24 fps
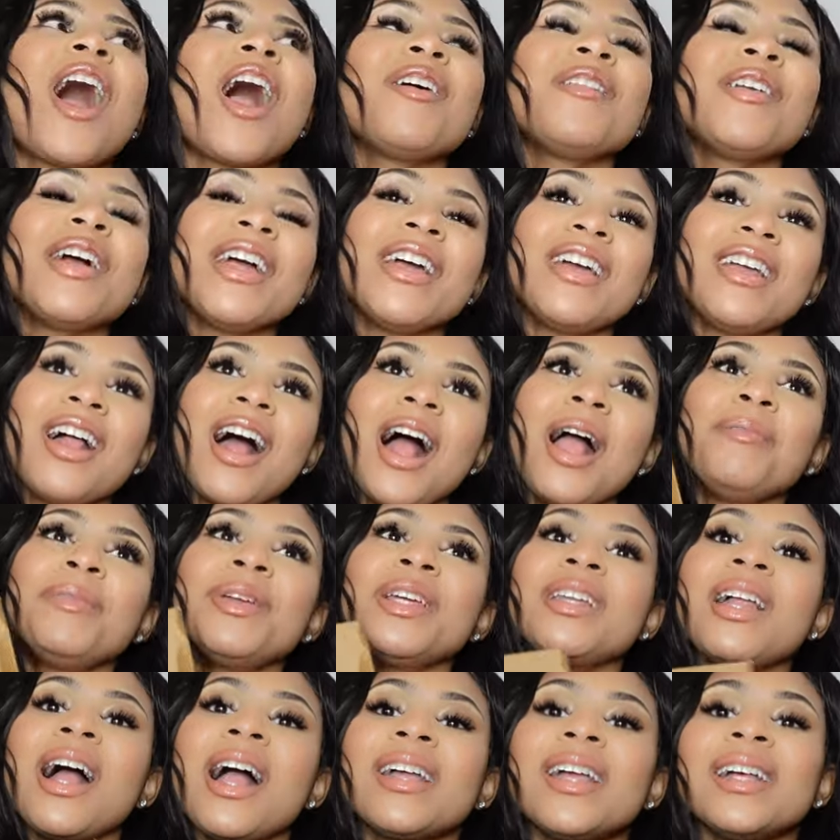All right, I
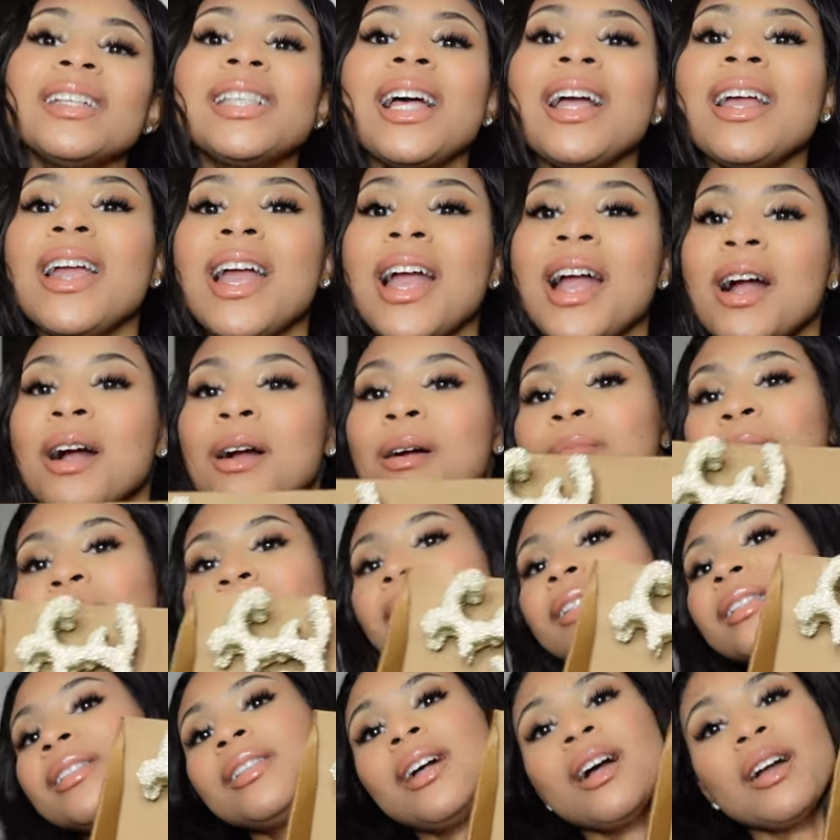mean, I guess I am a
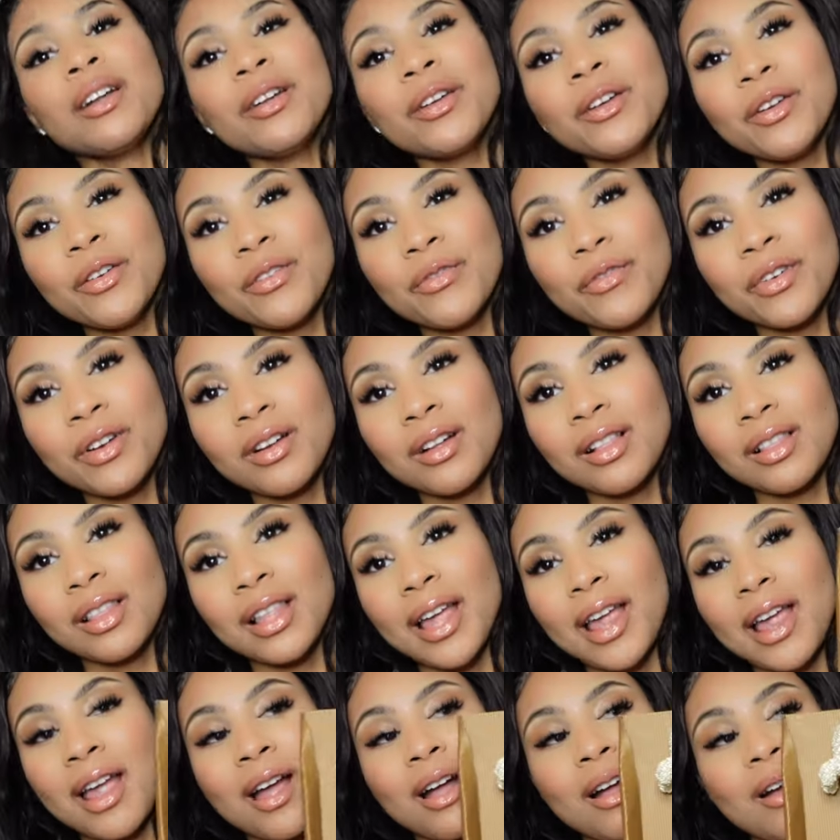sucker for
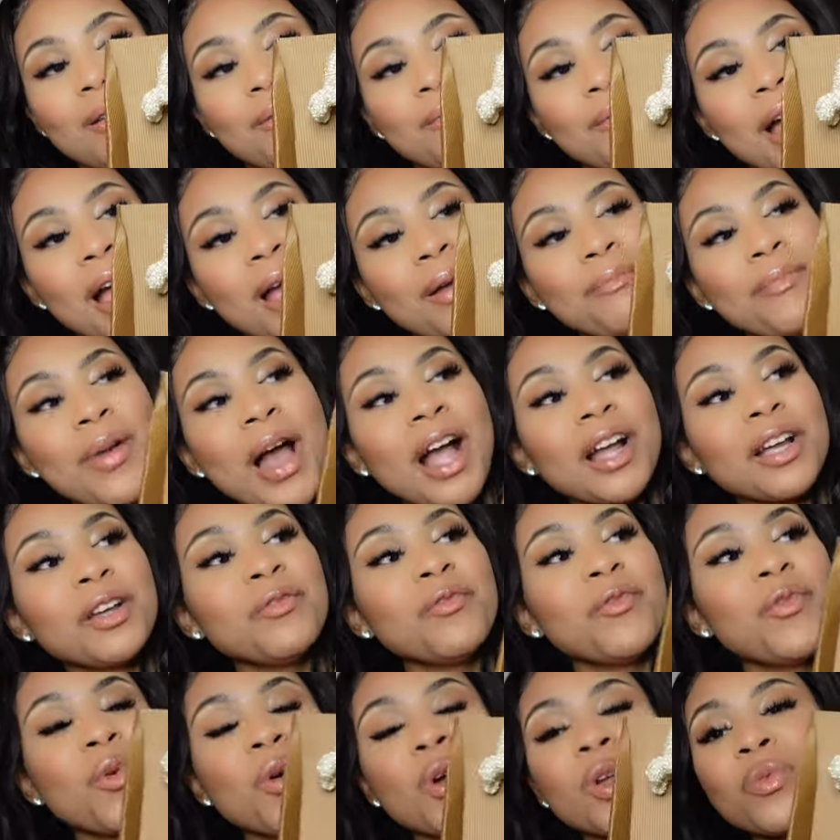glam. I'm back
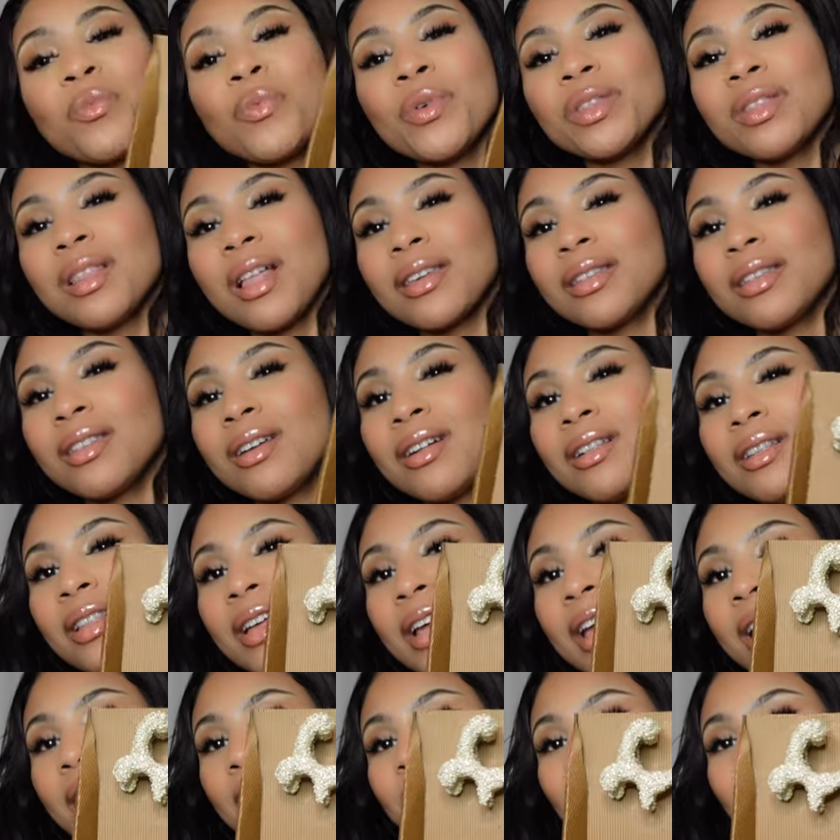and forth with like the
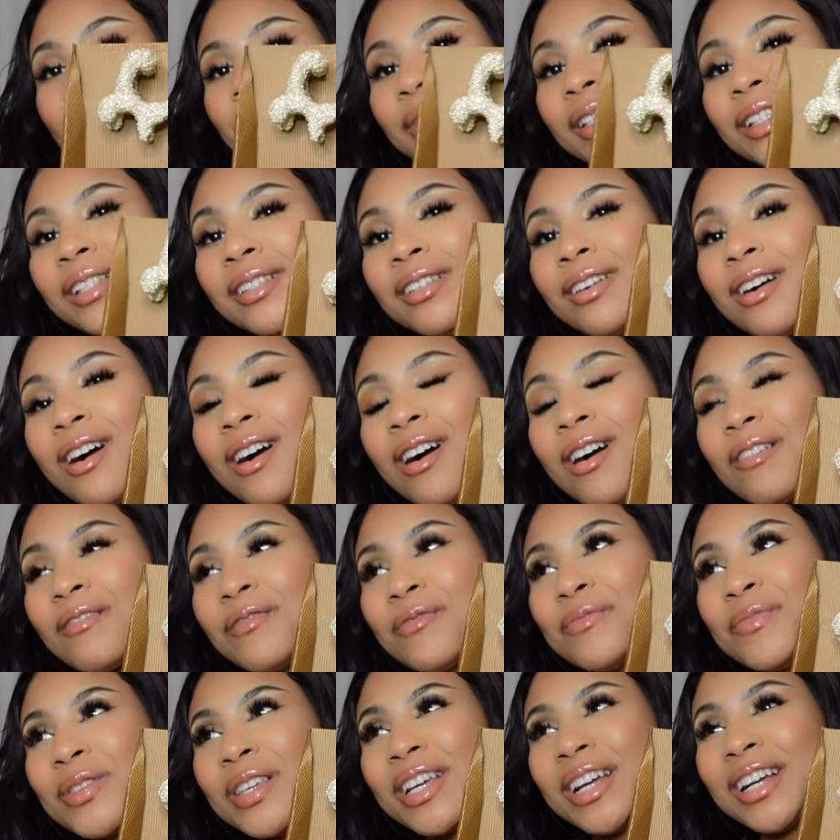glam
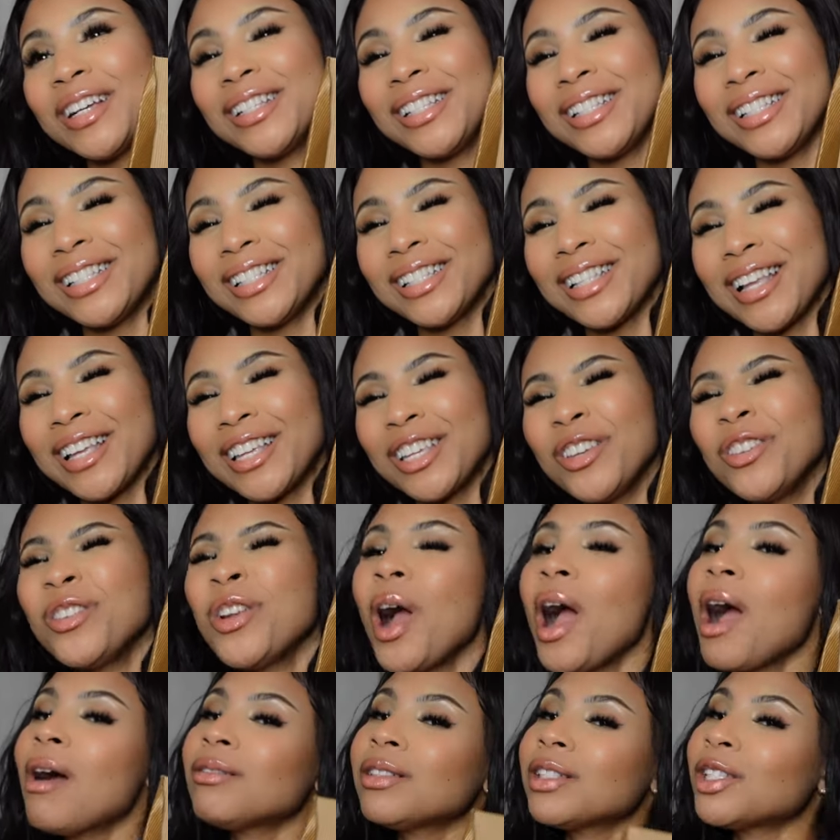stuff because it's like, you know
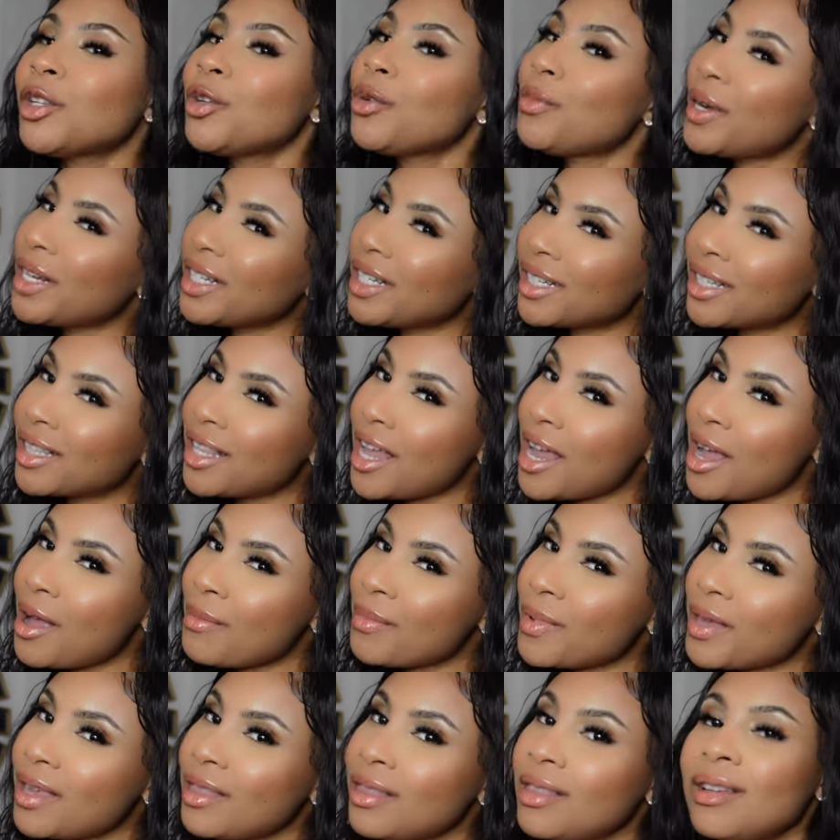how too much
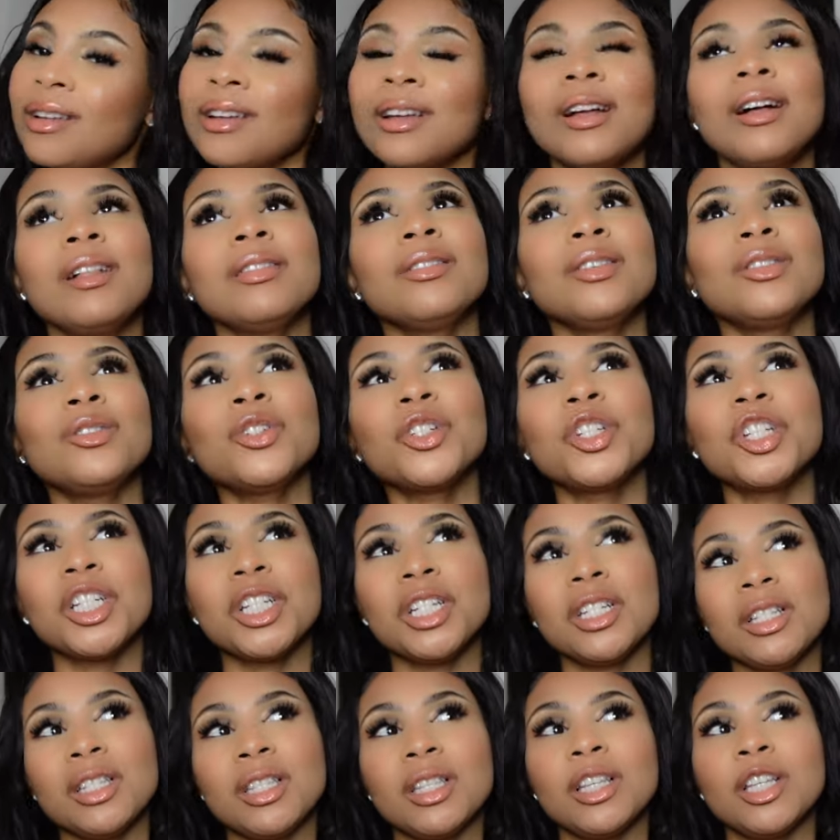glam can look a little
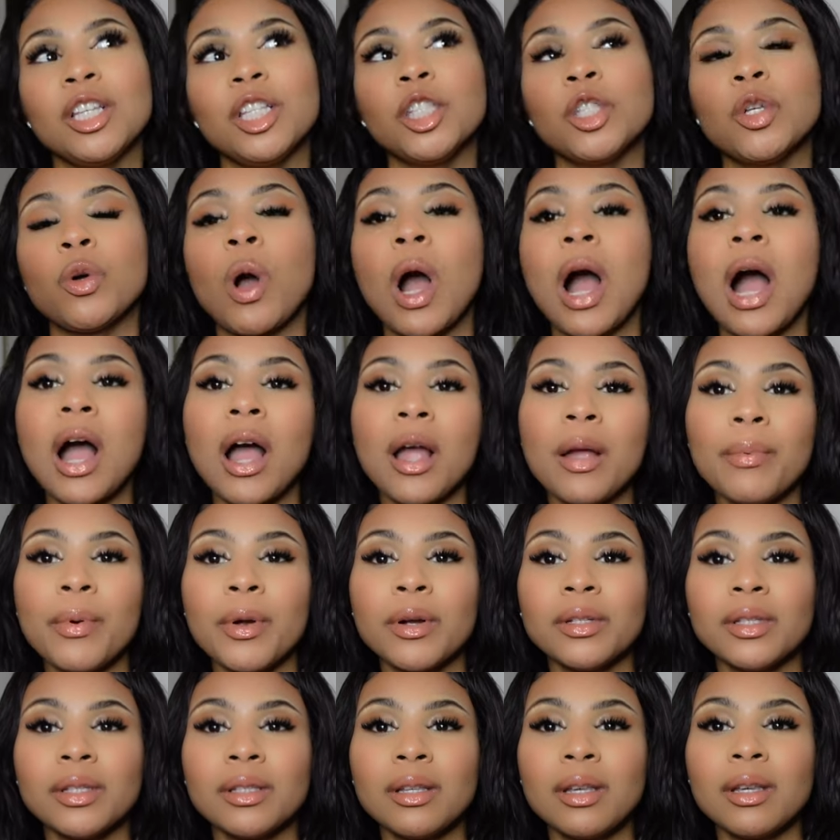cheesy. So I
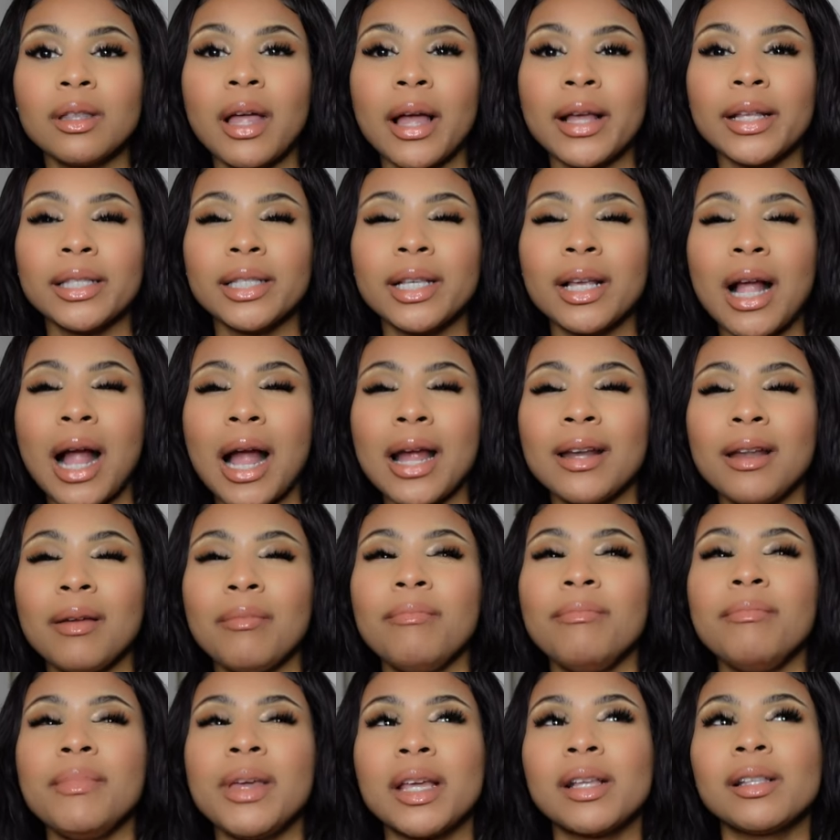personally like to kind
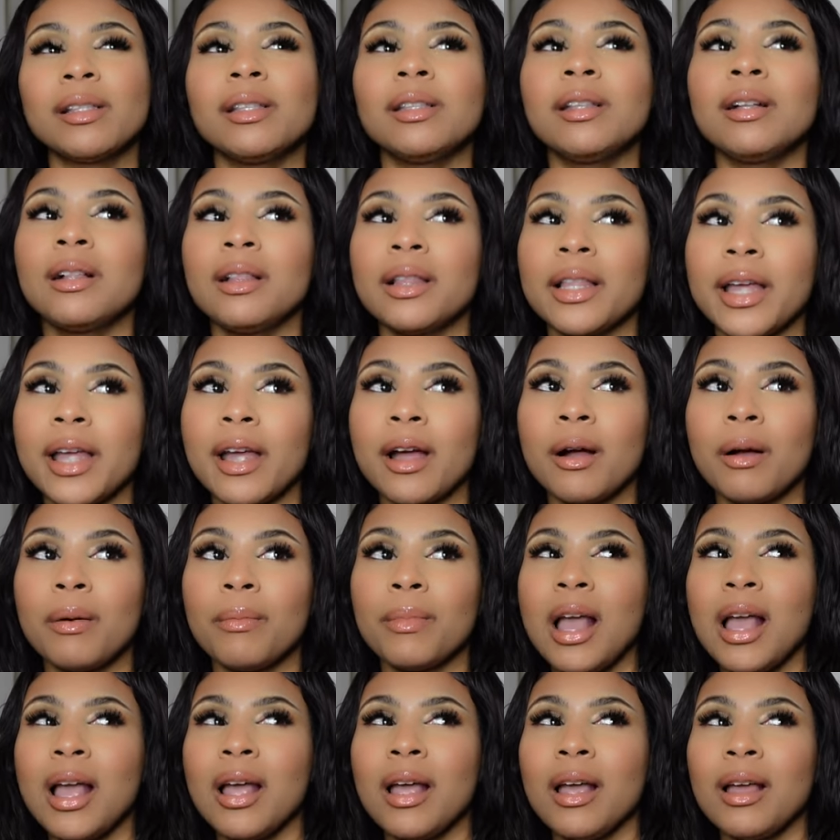of mix the glam
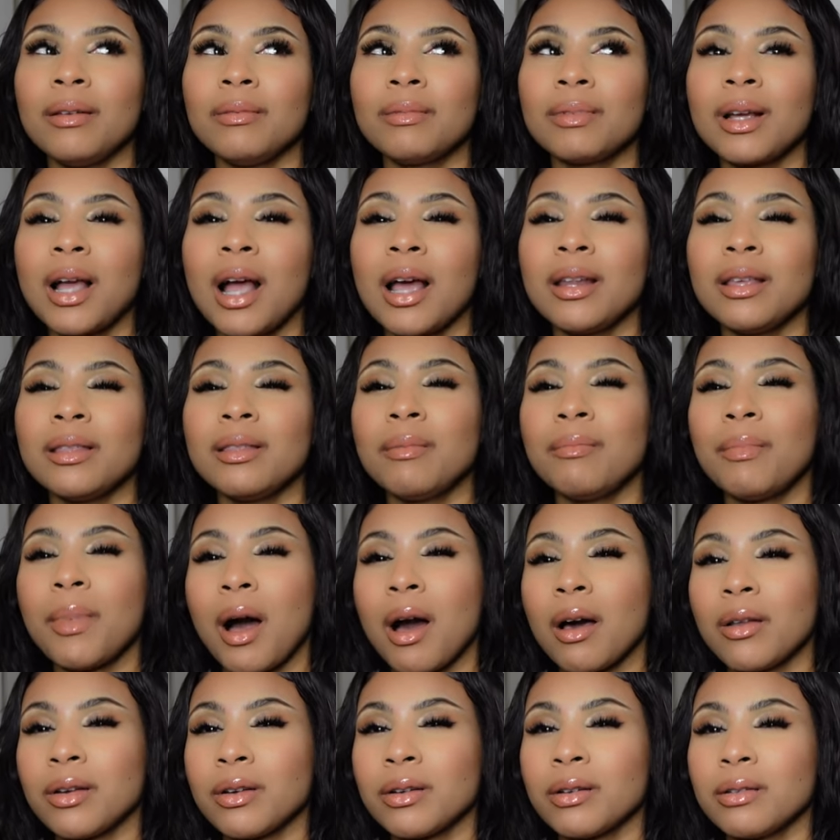and kind of the
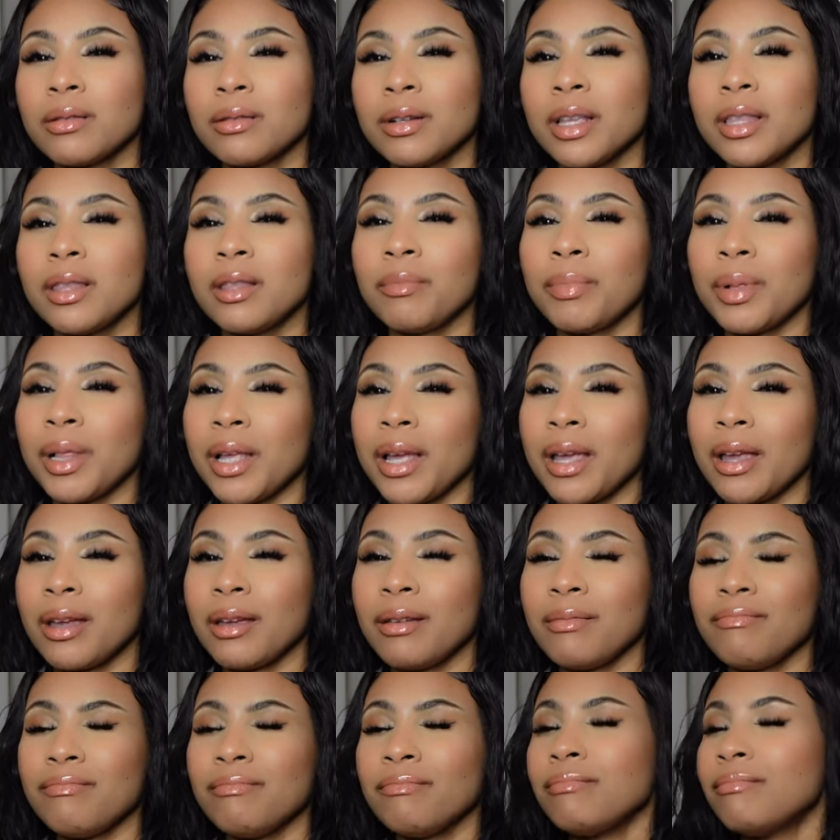modern and the
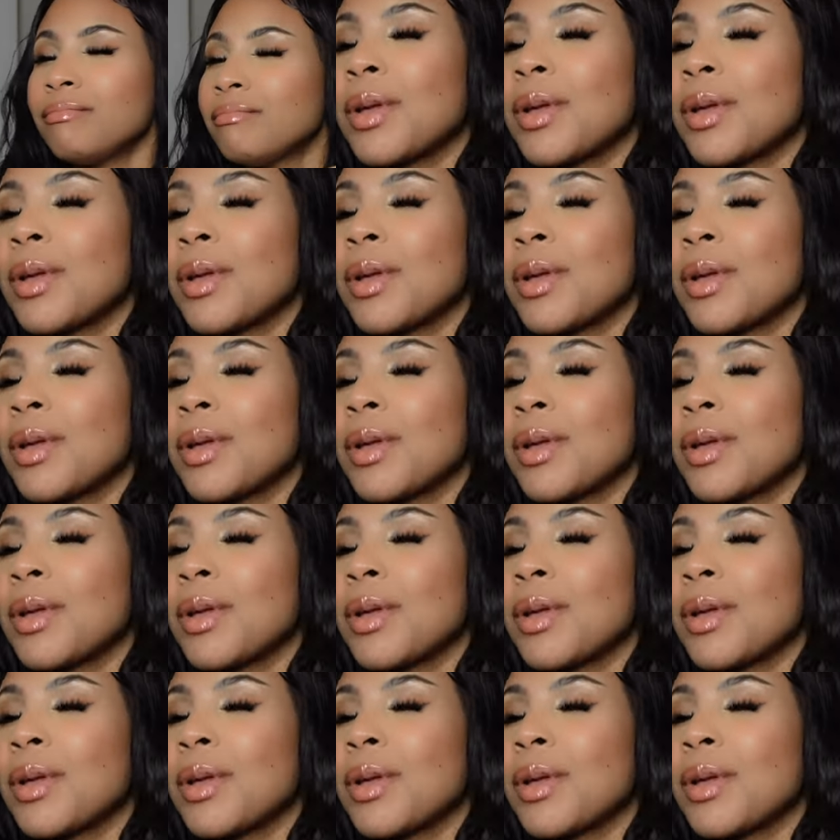plain,